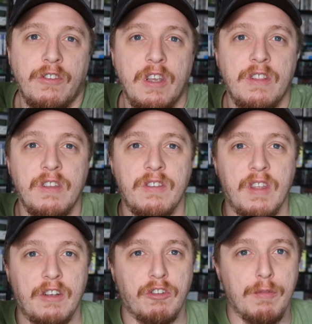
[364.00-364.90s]
going to see this
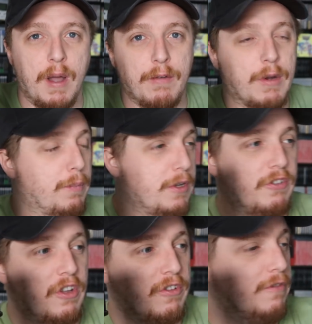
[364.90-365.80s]
is actually my real
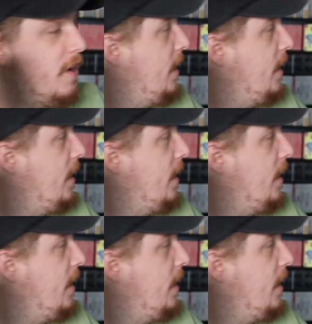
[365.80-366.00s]
PlayStation